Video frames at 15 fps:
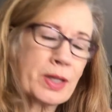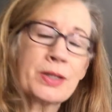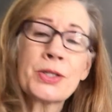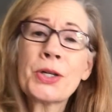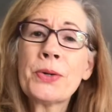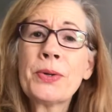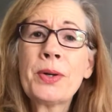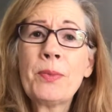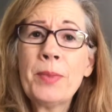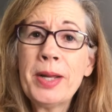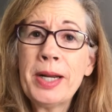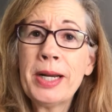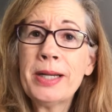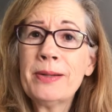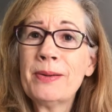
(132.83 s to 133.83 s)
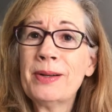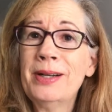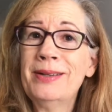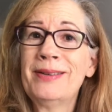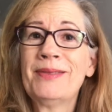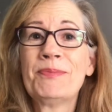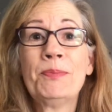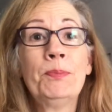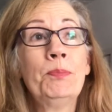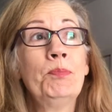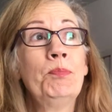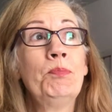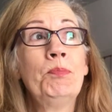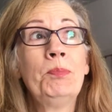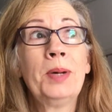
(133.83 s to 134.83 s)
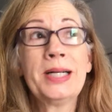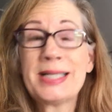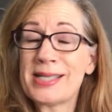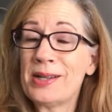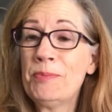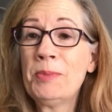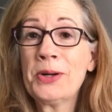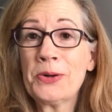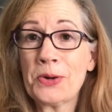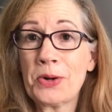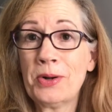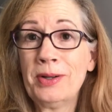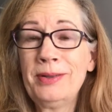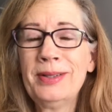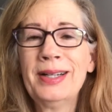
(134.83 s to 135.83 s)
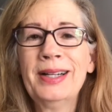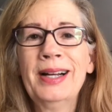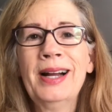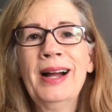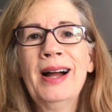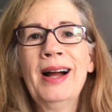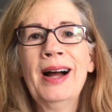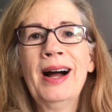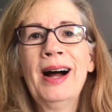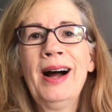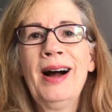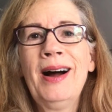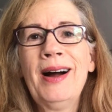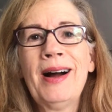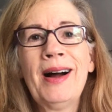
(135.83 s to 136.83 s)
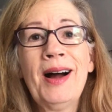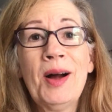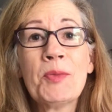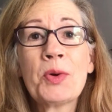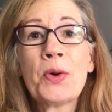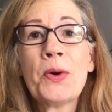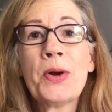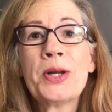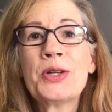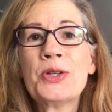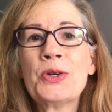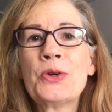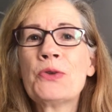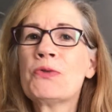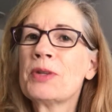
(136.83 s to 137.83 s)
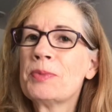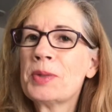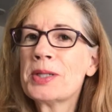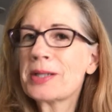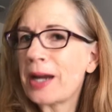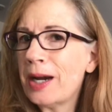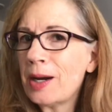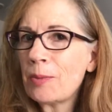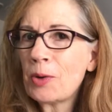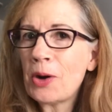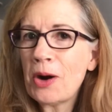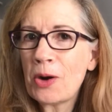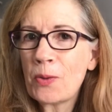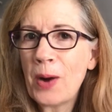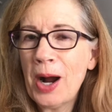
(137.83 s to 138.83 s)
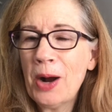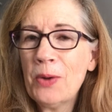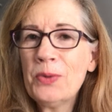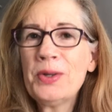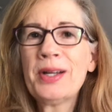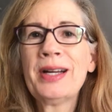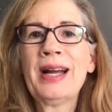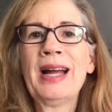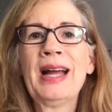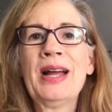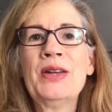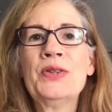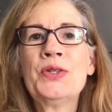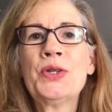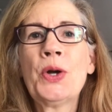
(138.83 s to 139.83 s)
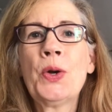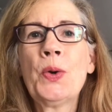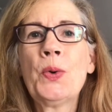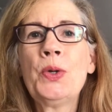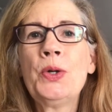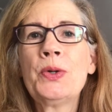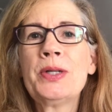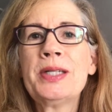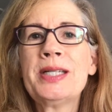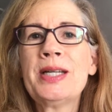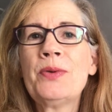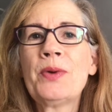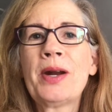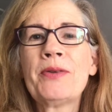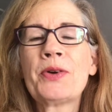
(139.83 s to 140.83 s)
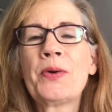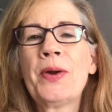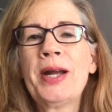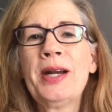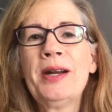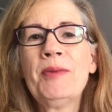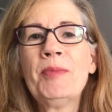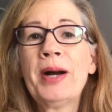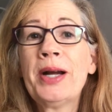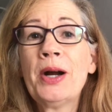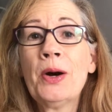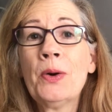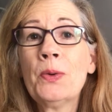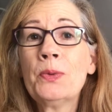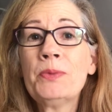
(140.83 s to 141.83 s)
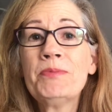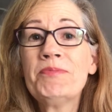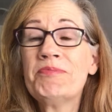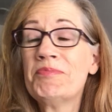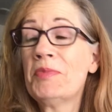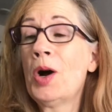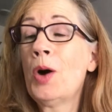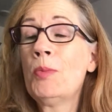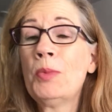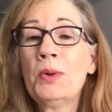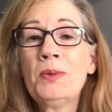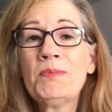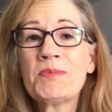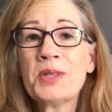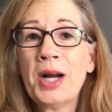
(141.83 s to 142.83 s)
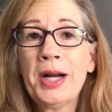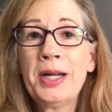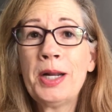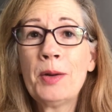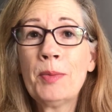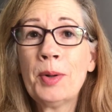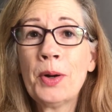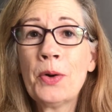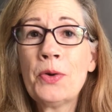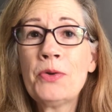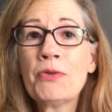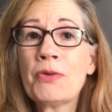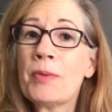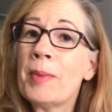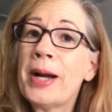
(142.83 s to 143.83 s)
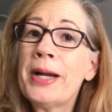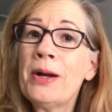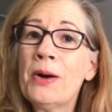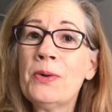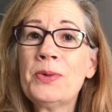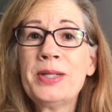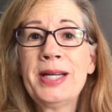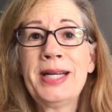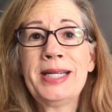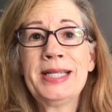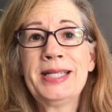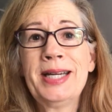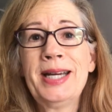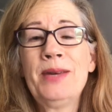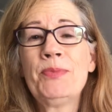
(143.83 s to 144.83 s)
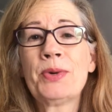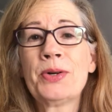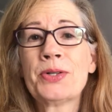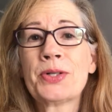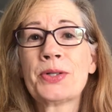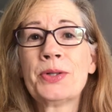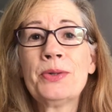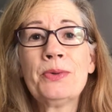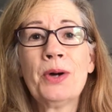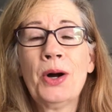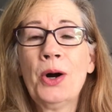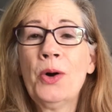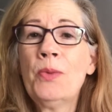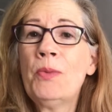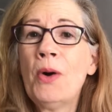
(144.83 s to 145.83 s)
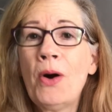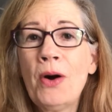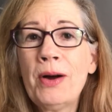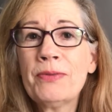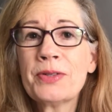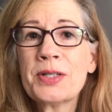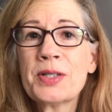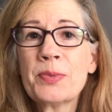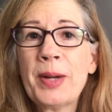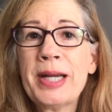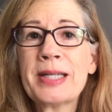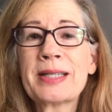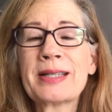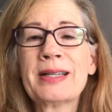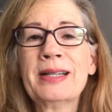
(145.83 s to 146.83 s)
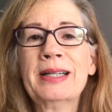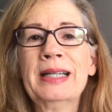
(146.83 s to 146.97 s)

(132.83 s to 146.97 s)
So in a minute, by some miracle, I'm going to flip this camera around so you can see what I've created in my own humble, tiny abode for my own day-to-day personal home office space.